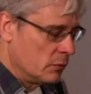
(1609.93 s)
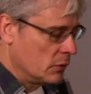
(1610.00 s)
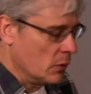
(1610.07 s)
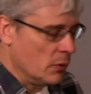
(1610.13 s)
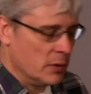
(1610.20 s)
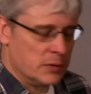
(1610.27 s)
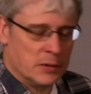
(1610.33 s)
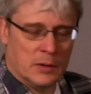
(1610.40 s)

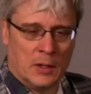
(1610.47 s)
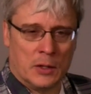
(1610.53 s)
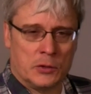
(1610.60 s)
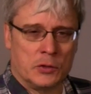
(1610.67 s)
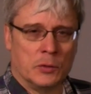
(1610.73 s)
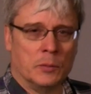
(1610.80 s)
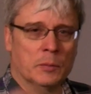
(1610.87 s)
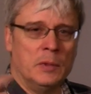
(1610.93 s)
going to
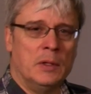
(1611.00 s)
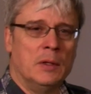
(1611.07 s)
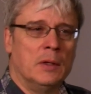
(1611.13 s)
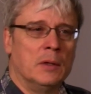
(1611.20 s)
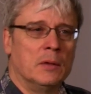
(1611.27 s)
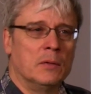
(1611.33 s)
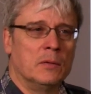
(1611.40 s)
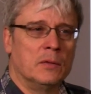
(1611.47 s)
national
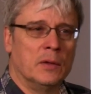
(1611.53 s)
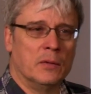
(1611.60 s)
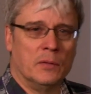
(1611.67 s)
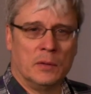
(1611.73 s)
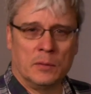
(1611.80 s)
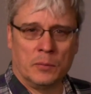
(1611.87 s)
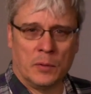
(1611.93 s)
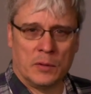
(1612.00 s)
meetings,
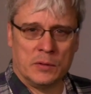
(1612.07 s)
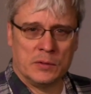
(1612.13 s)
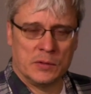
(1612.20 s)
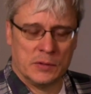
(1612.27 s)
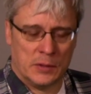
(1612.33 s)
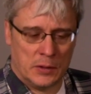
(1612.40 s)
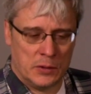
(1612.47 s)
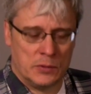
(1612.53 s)
giving
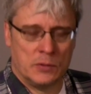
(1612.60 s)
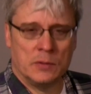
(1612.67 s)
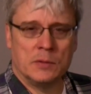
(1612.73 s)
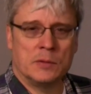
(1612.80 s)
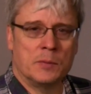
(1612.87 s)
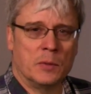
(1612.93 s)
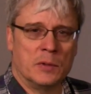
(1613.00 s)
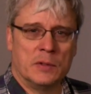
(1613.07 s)

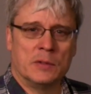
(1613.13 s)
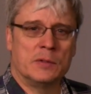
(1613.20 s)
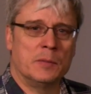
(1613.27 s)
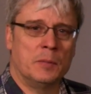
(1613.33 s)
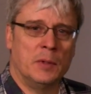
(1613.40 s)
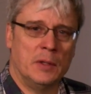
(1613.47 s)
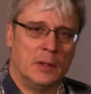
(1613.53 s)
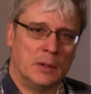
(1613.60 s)
presentations,
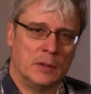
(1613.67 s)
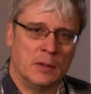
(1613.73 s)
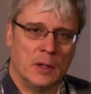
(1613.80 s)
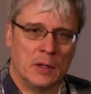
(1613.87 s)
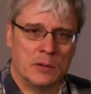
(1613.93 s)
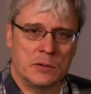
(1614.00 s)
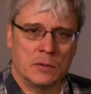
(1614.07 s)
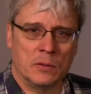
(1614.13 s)
participating in
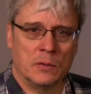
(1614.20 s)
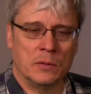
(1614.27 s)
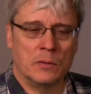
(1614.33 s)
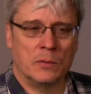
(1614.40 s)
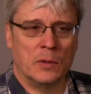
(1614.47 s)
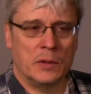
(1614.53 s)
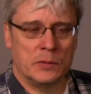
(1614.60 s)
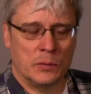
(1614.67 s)
national
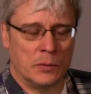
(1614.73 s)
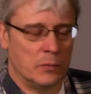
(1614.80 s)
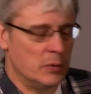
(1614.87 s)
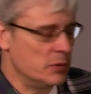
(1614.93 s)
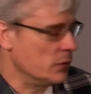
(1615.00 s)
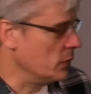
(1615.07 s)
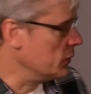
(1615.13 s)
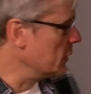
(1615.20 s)
undergraduate
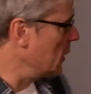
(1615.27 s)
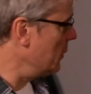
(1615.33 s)
research